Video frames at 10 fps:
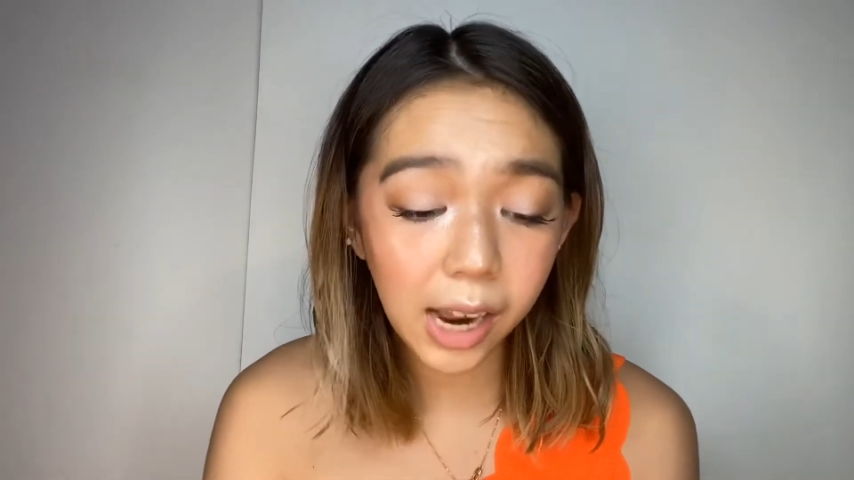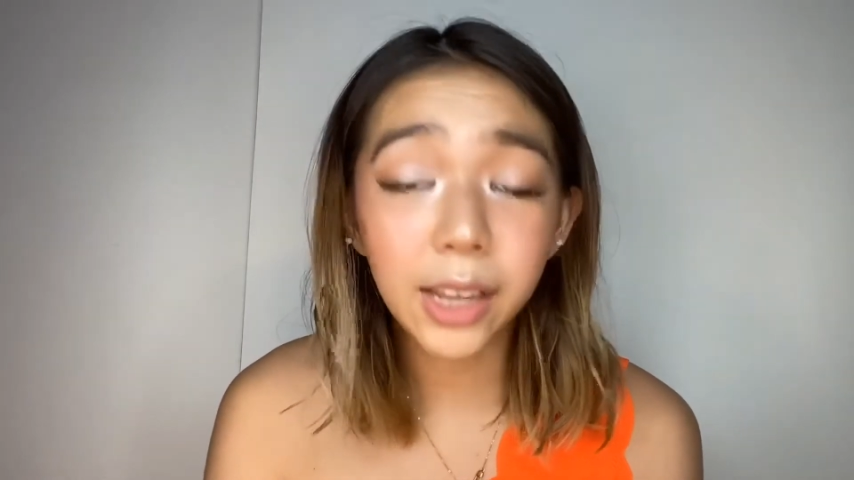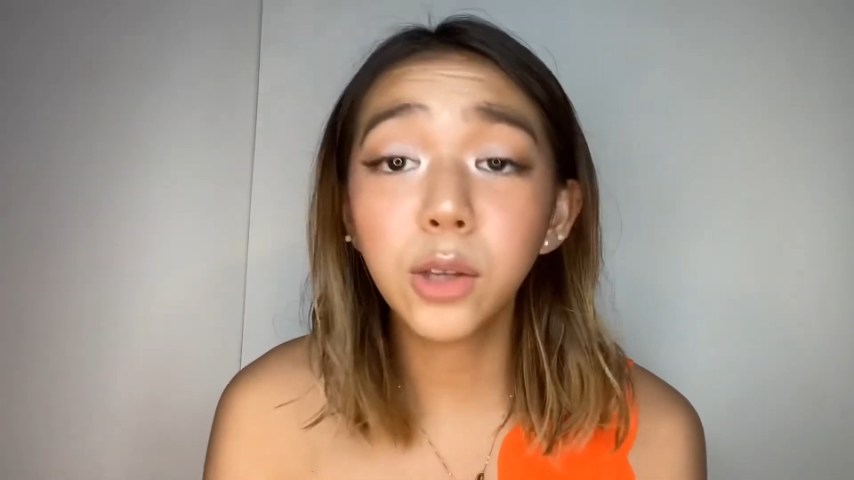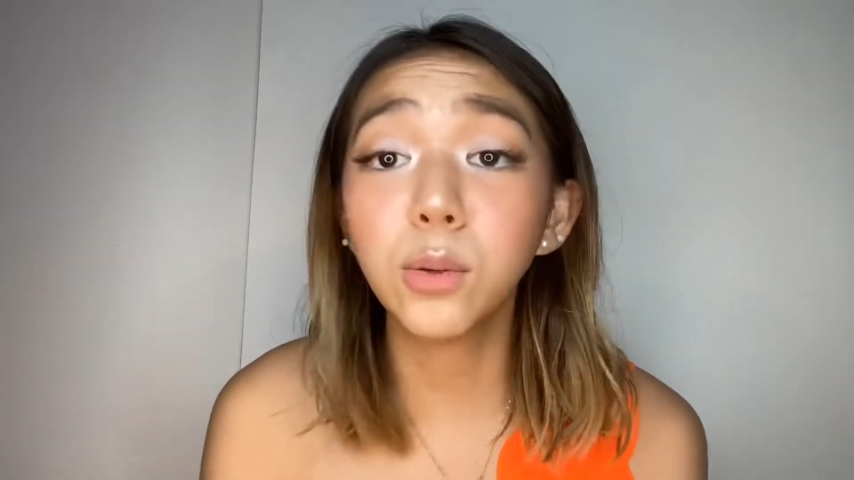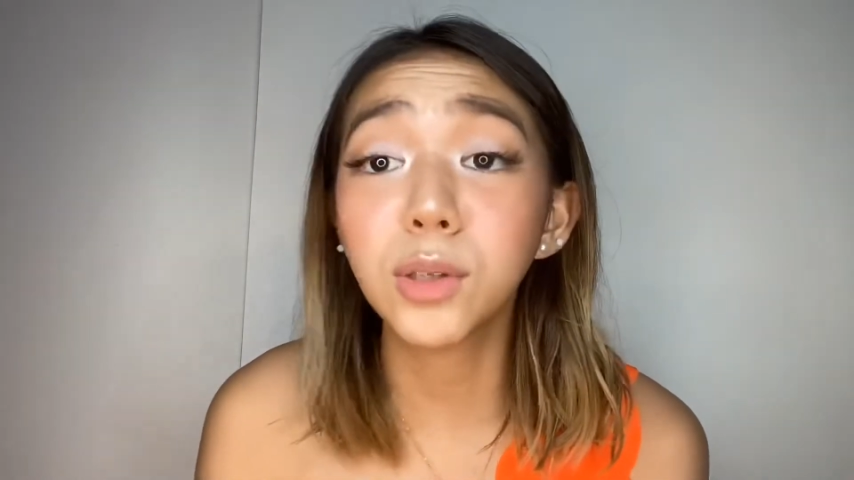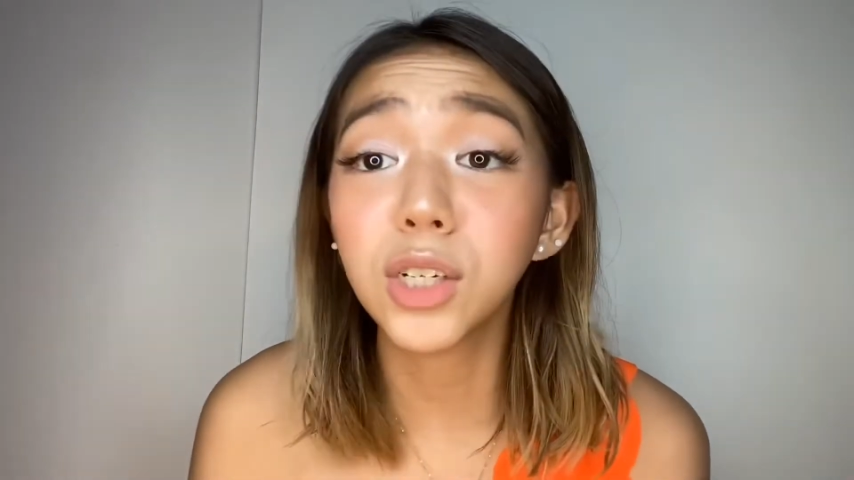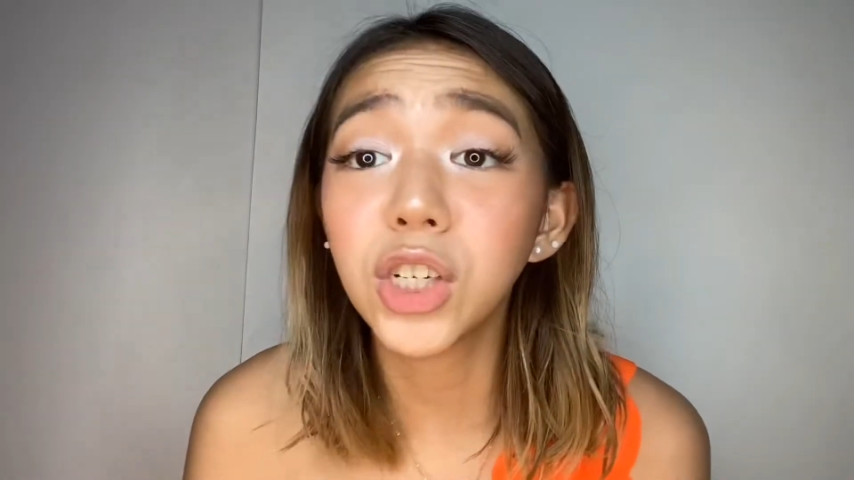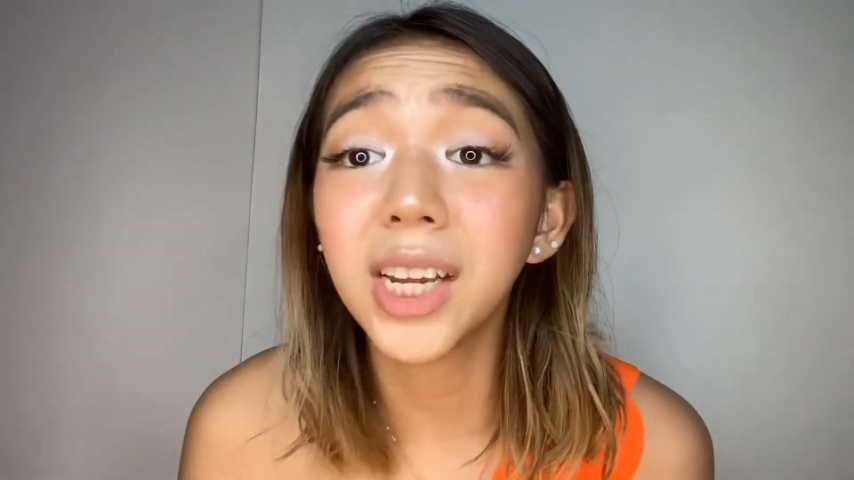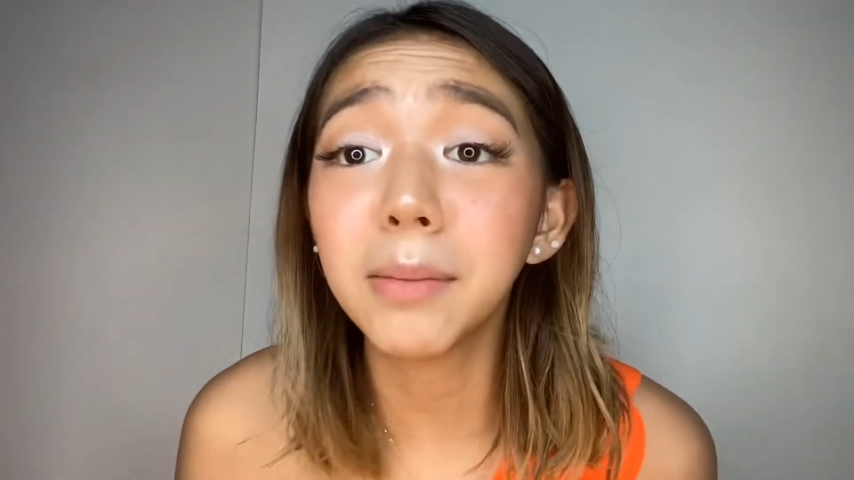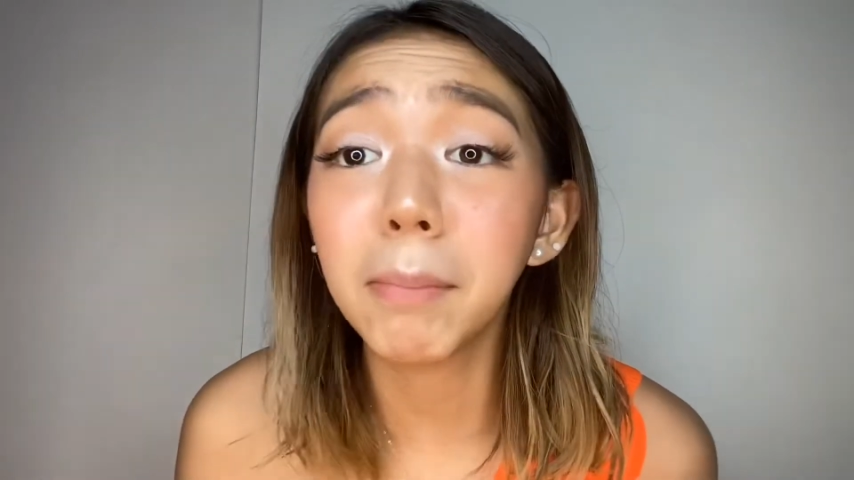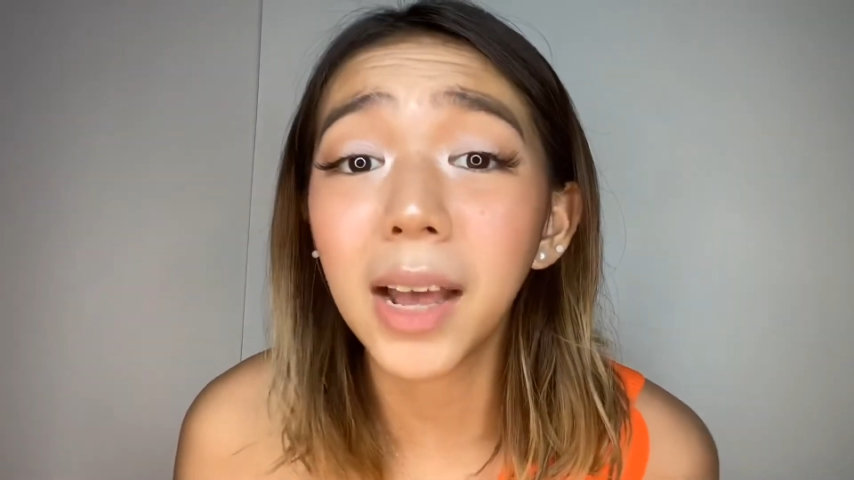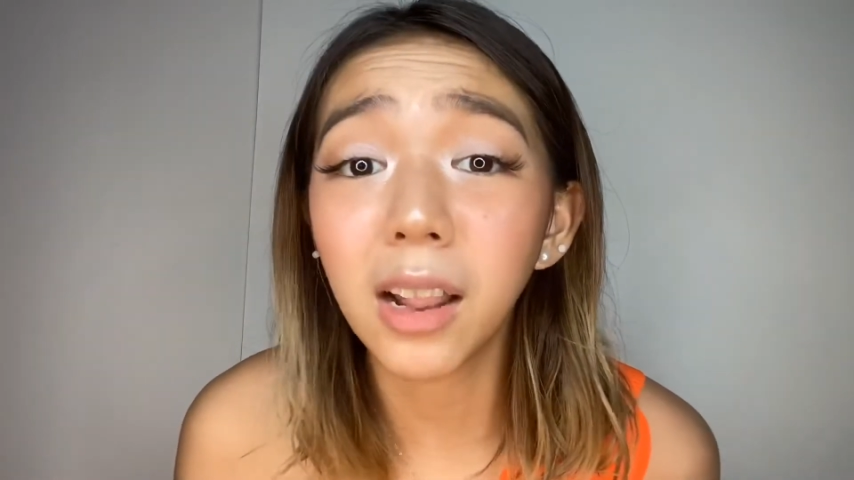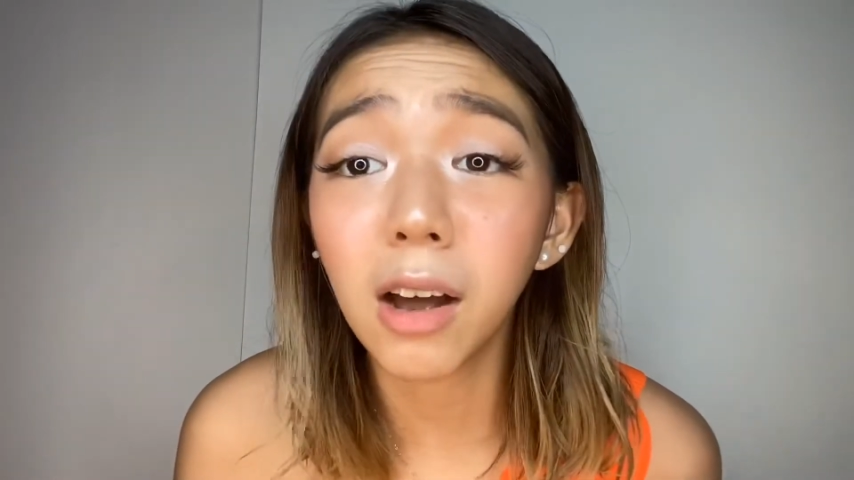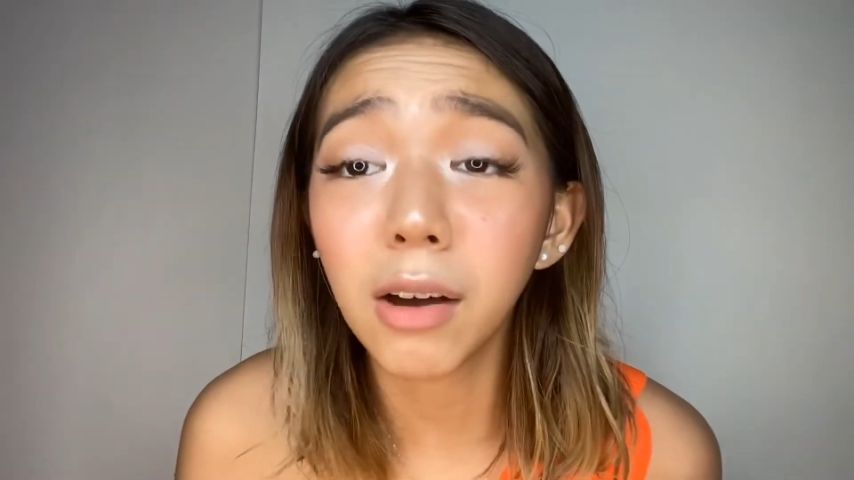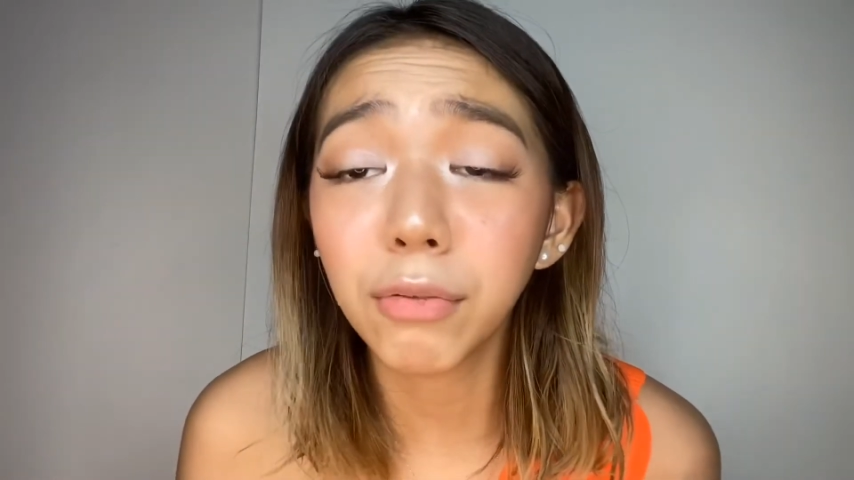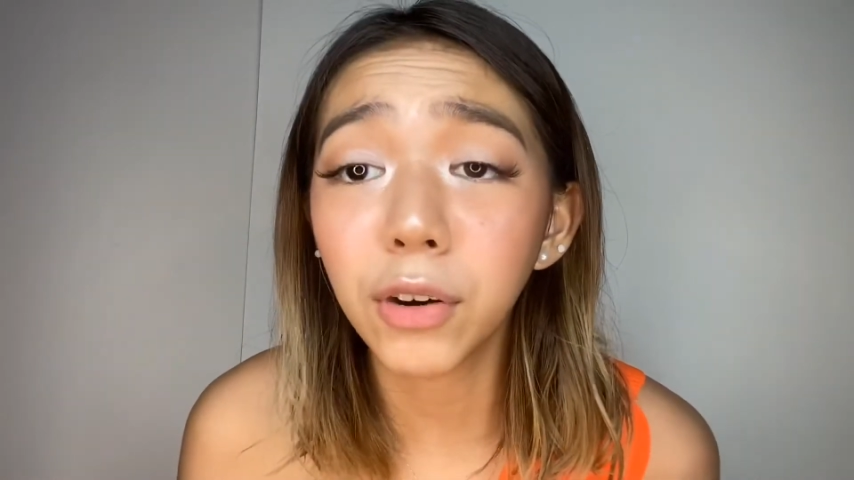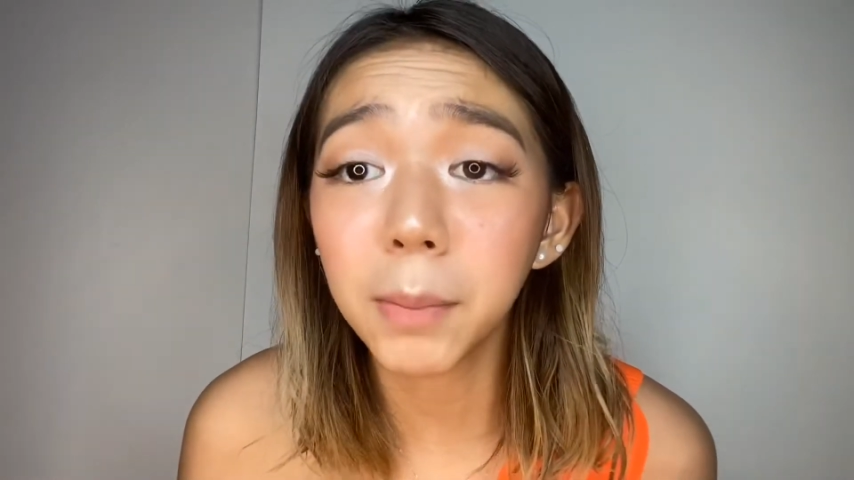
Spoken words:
I used the shade Bella for